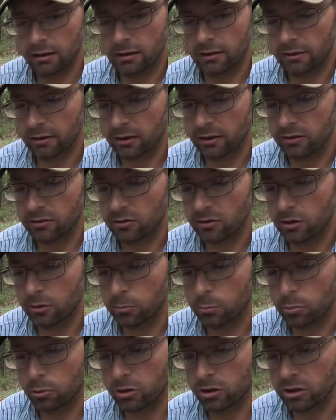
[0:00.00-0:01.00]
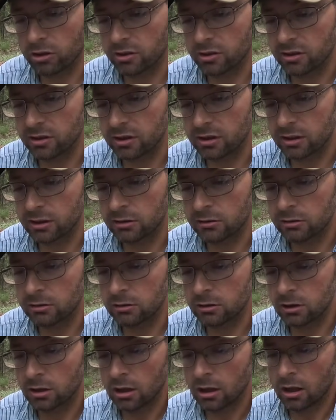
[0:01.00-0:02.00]
I think it's a pretty good deal.
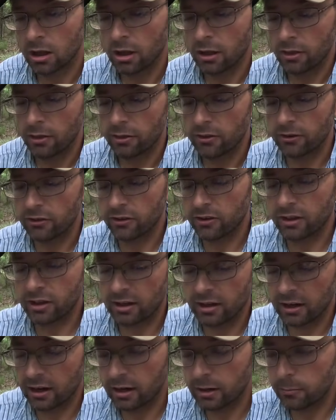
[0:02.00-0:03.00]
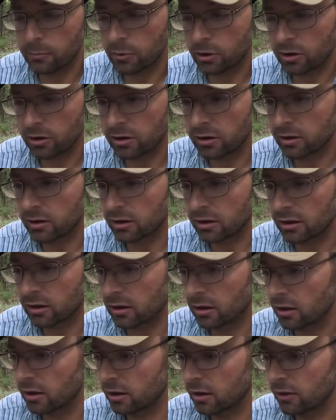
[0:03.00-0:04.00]
This kit I bought,
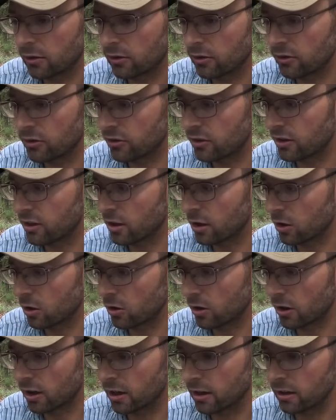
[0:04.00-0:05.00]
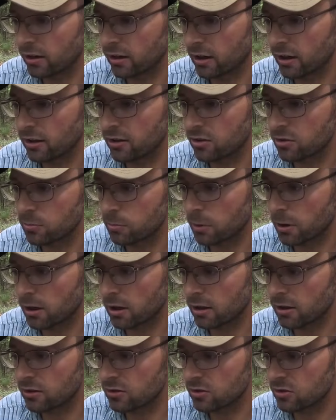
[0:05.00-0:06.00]
this is the hard anodized
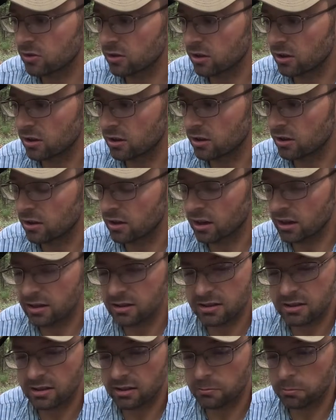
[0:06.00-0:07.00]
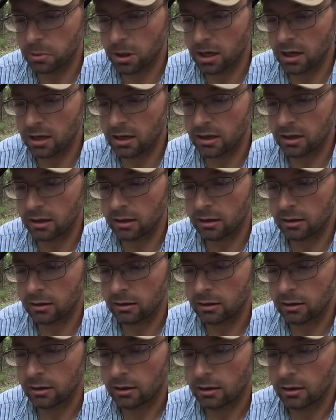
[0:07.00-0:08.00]
pots and a nonstick pan
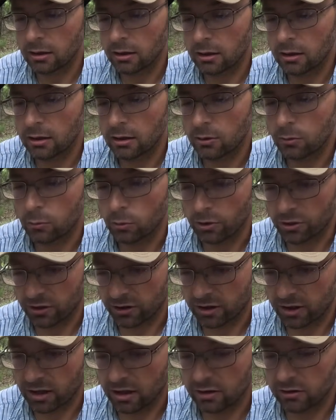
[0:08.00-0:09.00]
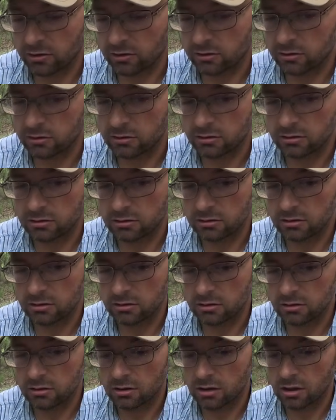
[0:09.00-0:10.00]
with a kettle.
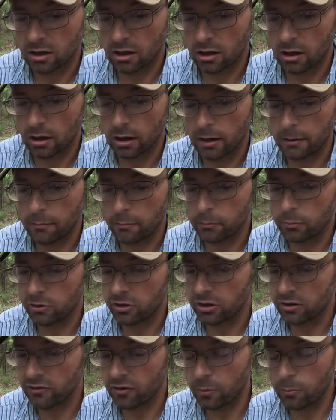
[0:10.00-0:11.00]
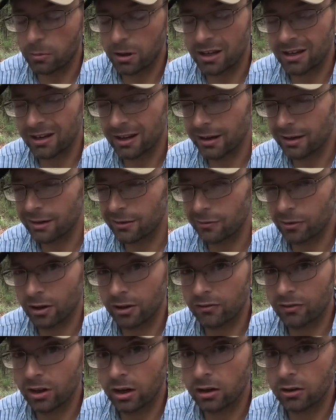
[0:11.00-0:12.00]
I believe I paid
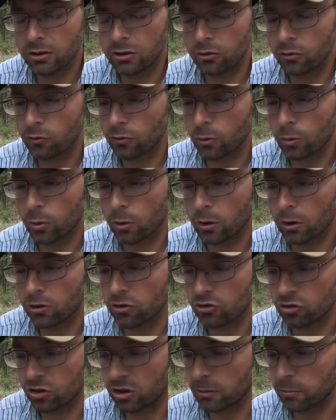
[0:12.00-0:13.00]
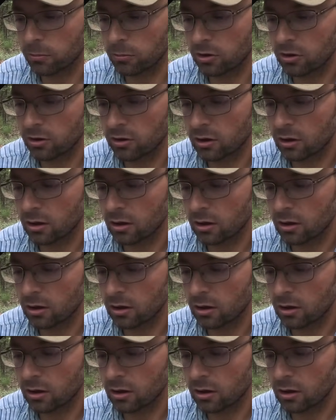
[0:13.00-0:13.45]
$95 for it, shipped.